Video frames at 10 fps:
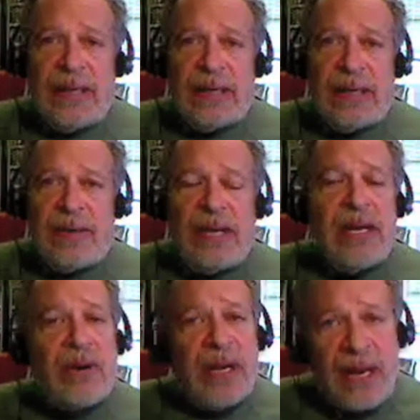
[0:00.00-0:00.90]
And
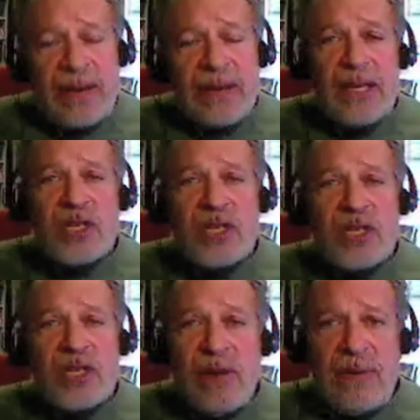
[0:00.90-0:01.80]
here again, unless we
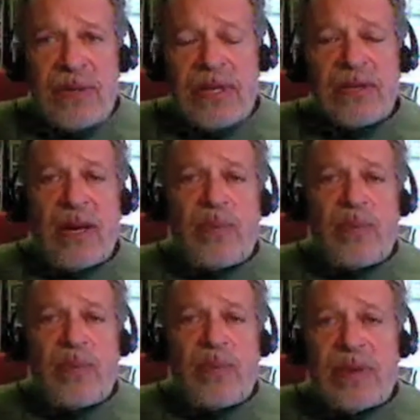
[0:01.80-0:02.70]
use this
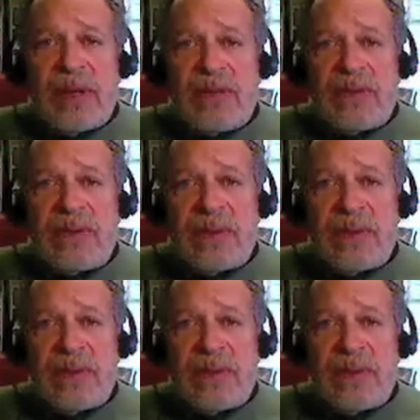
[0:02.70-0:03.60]
opportunity
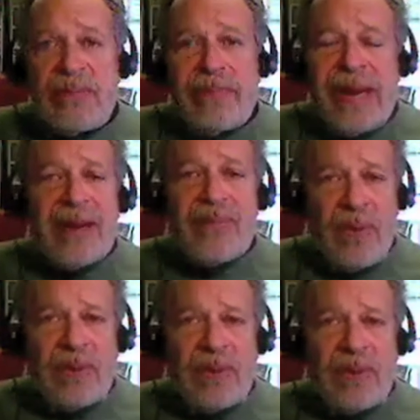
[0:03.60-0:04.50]
to make it
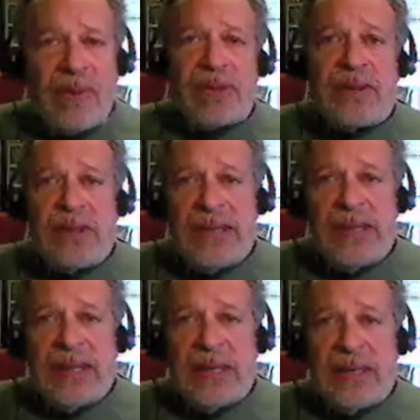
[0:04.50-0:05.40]
more functional,
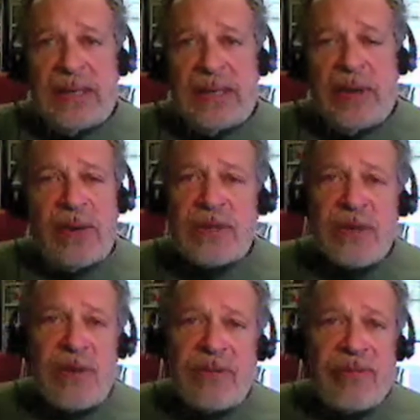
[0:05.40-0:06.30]
uh, we are just
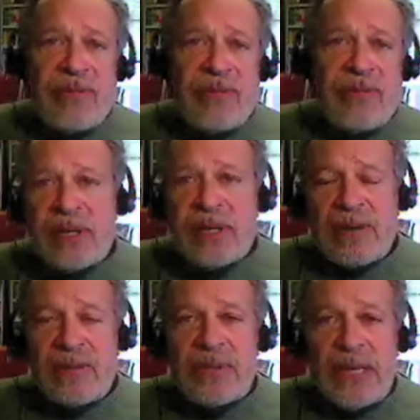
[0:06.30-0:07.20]
going to find
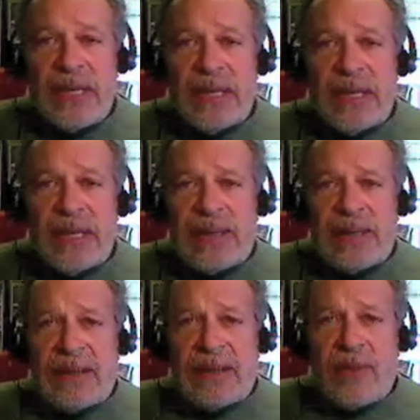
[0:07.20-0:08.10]
ourselves
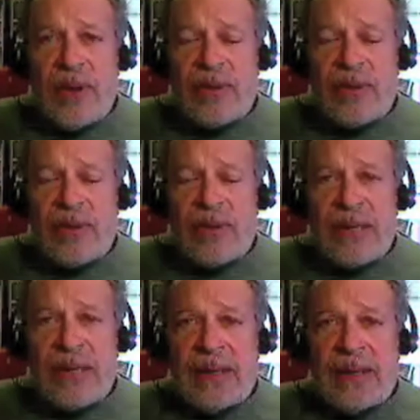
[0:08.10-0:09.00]
uh, with
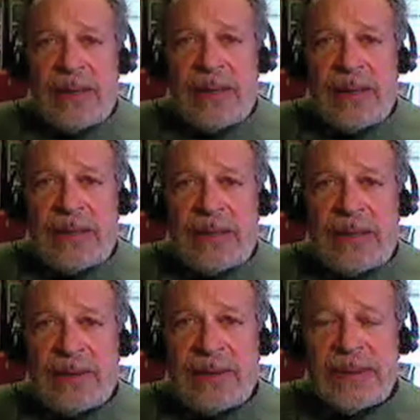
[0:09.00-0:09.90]
a
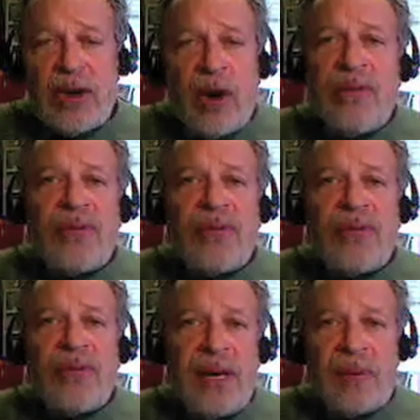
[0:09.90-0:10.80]
uh, an overall
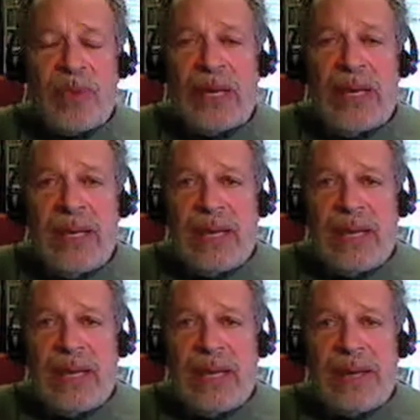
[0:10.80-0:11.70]
economy
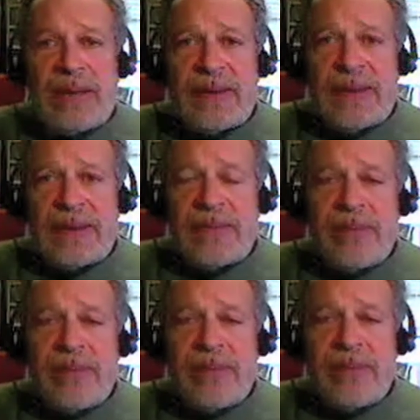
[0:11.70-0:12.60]
that uh,
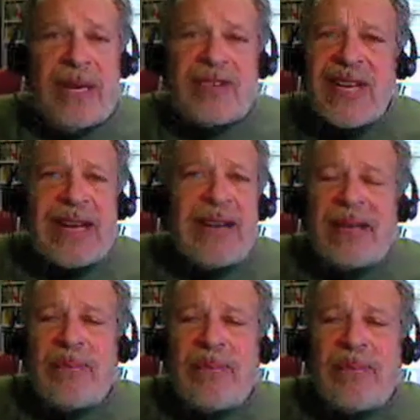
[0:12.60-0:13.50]
may be
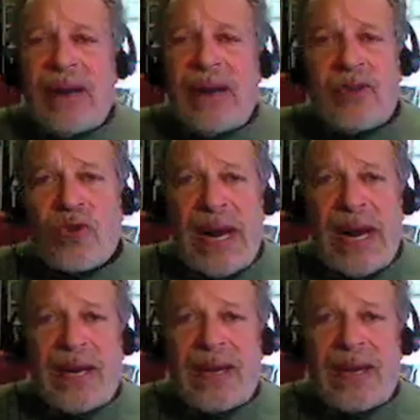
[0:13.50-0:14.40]
technically back on
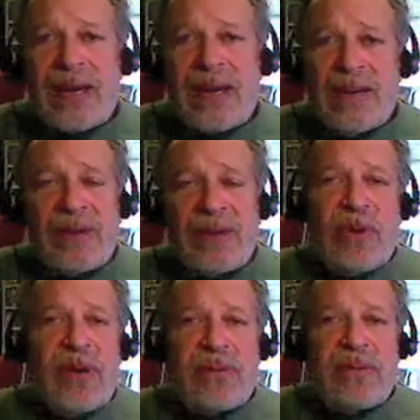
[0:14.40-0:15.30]
track, but if we
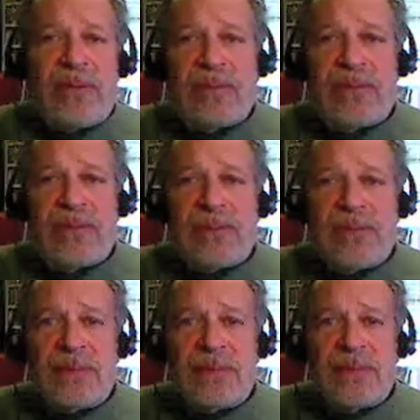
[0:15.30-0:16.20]
don't
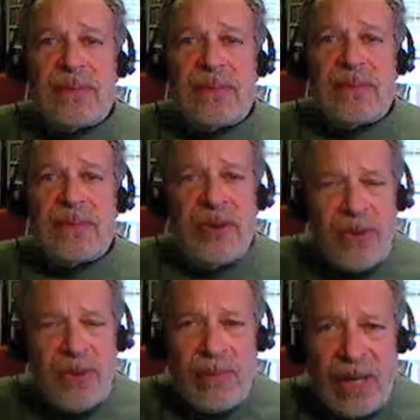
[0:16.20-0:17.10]
really
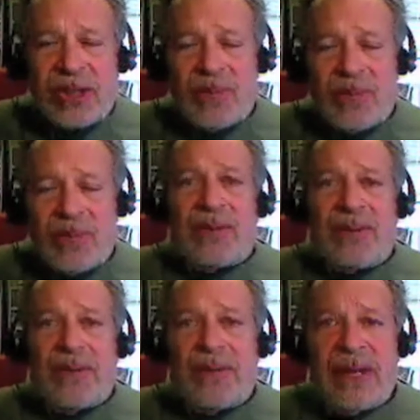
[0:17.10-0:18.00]
do much
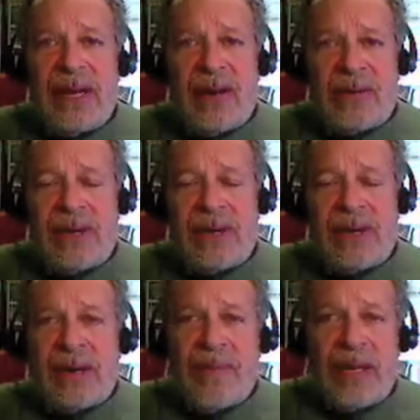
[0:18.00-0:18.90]
about the
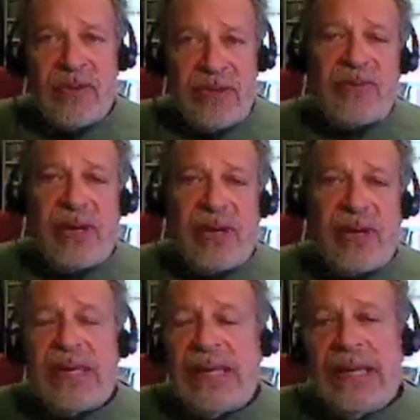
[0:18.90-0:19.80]
healthcare
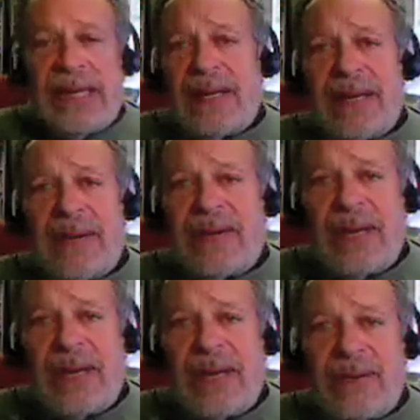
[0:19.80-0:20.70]
dysfunction, uh,
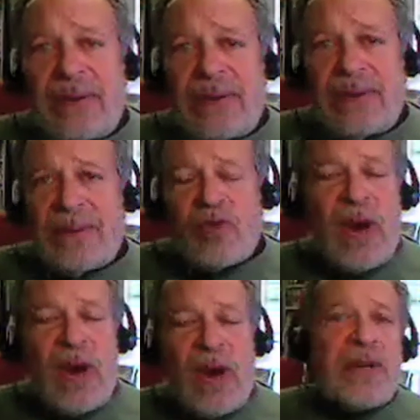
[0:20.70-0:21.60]
that uh,
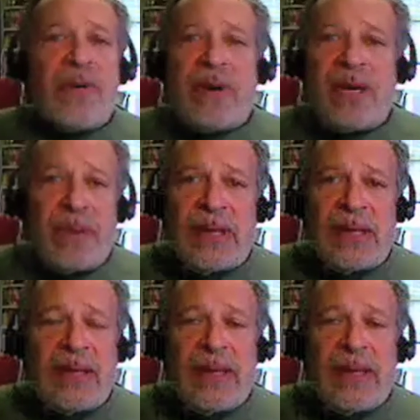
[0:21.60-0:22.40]
track is going to be